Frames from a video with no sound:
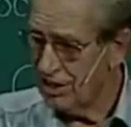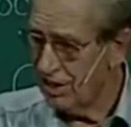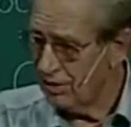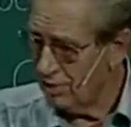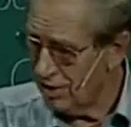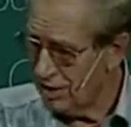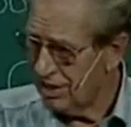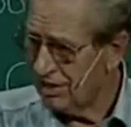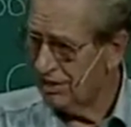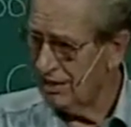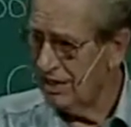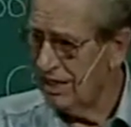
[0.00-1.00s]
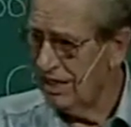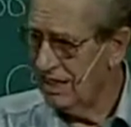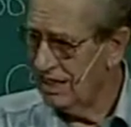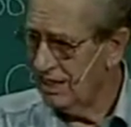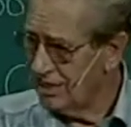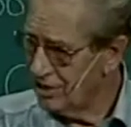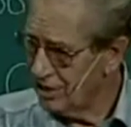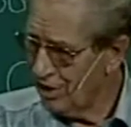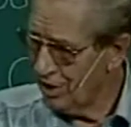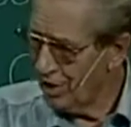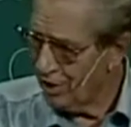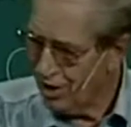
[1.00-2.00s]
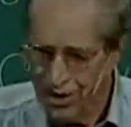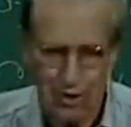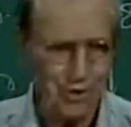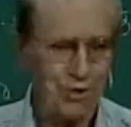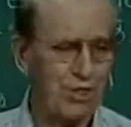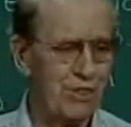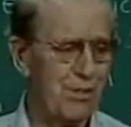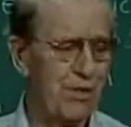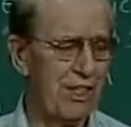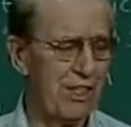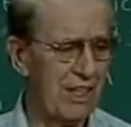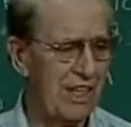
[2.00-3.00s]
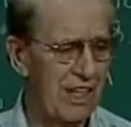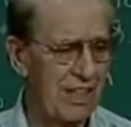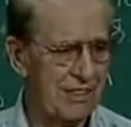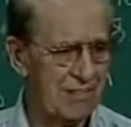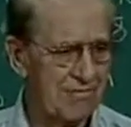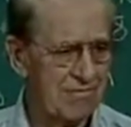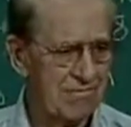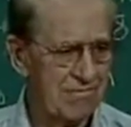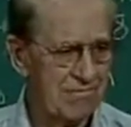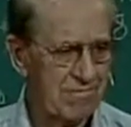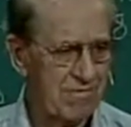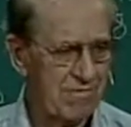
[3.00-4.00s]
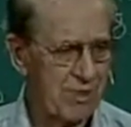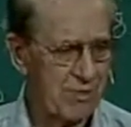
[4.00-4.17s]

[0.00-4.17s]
he was. He's always been God from